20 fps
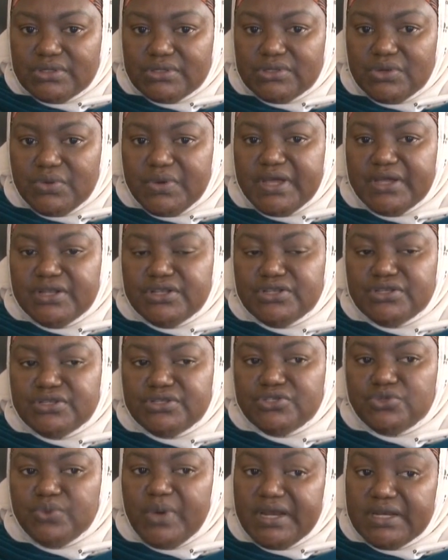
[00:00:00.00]
So,
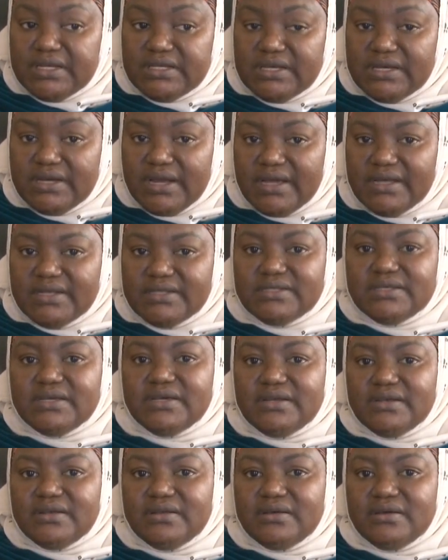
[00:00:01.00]
in
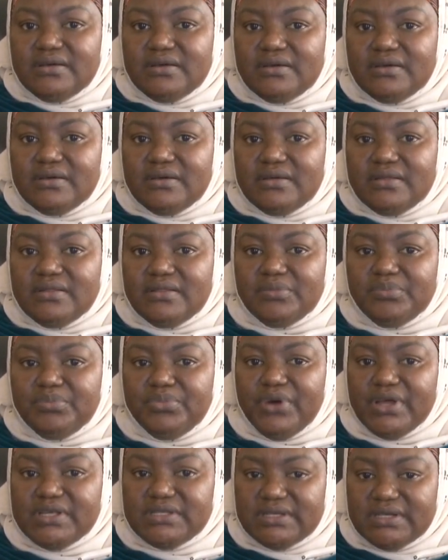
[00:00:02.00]
2019, the
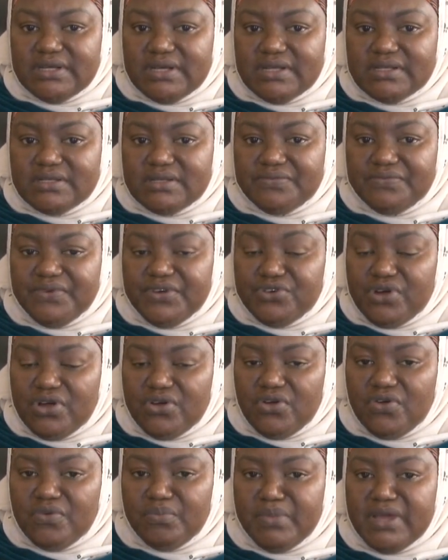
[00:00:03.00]
president, the federal
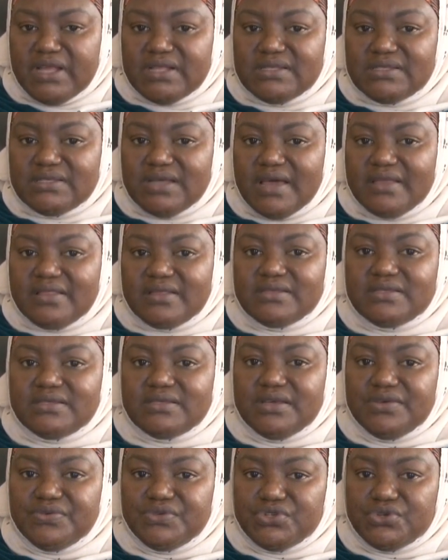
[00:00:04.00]
government signed the
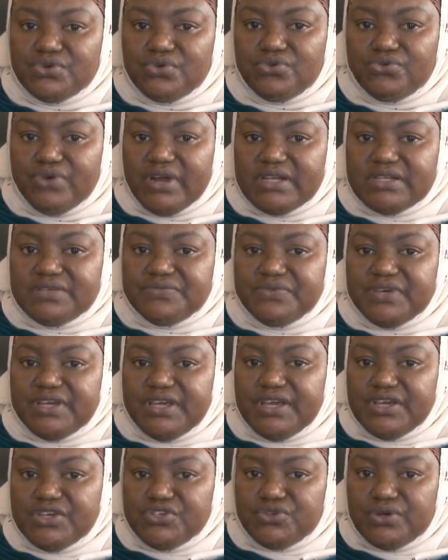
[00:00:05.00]
Safe School
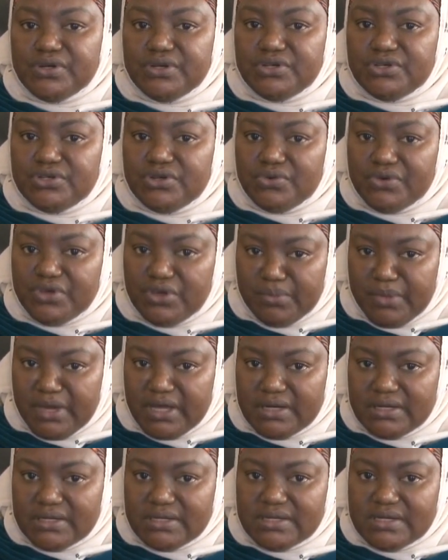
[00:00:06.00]
Ratification
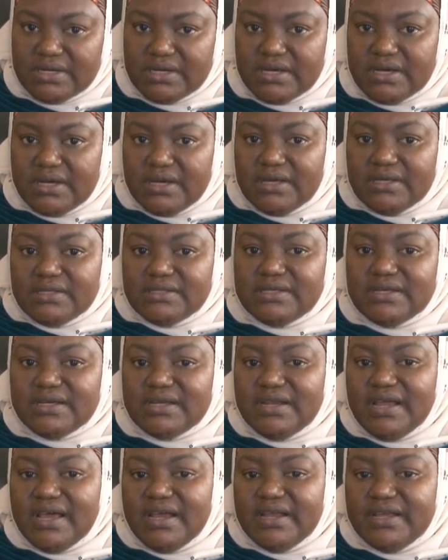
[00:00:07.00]
document,
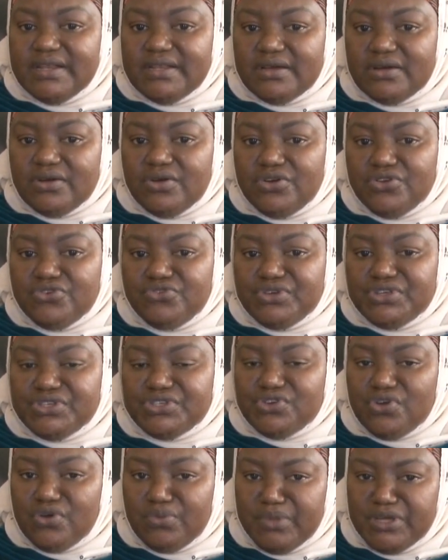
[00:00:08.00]
signaling the
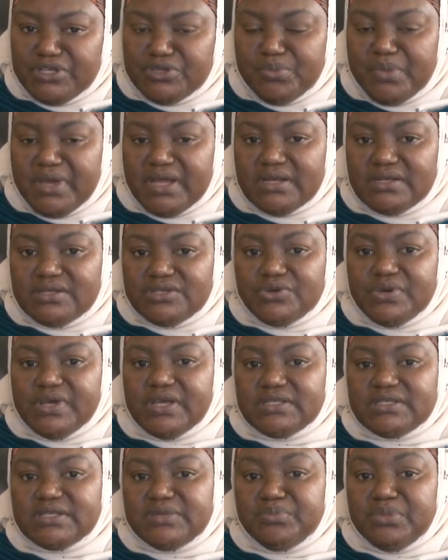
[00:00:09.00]
country's commitment to
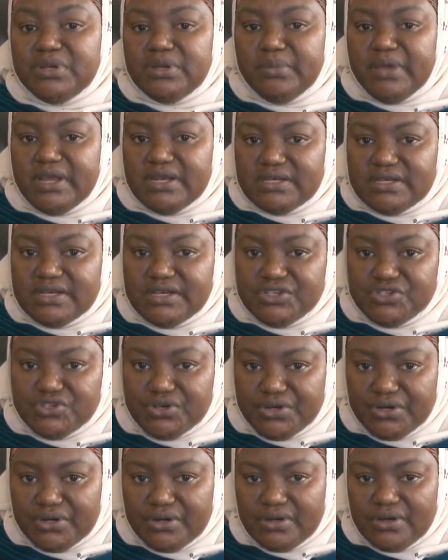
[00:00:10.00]
its
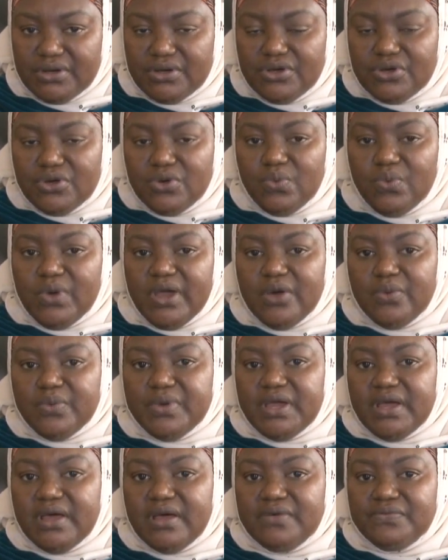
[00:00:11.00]
implementation, where
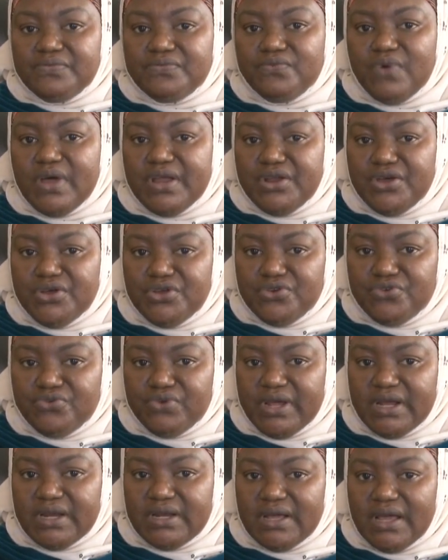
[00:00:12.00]
we have
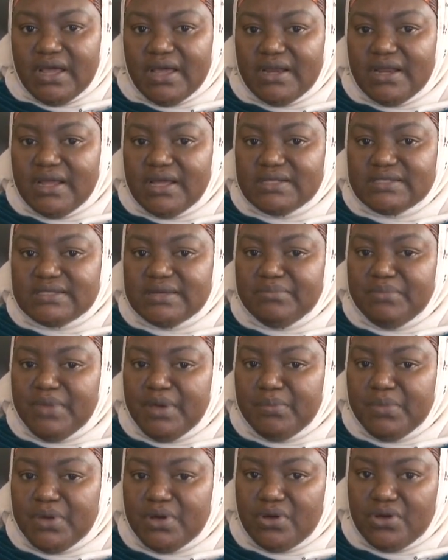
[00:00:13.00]
118
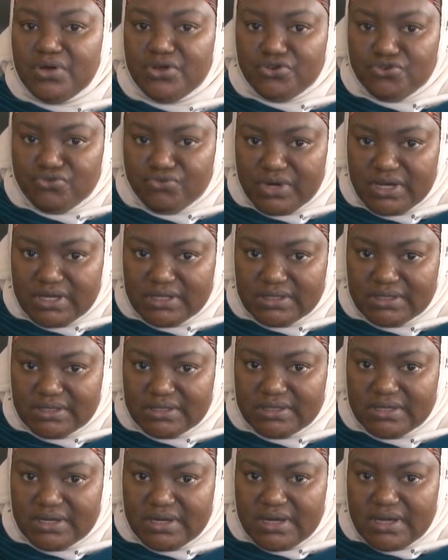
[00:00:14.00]
member
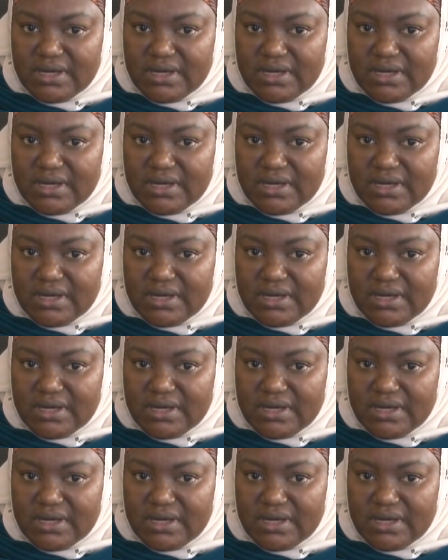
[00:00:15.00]
countries.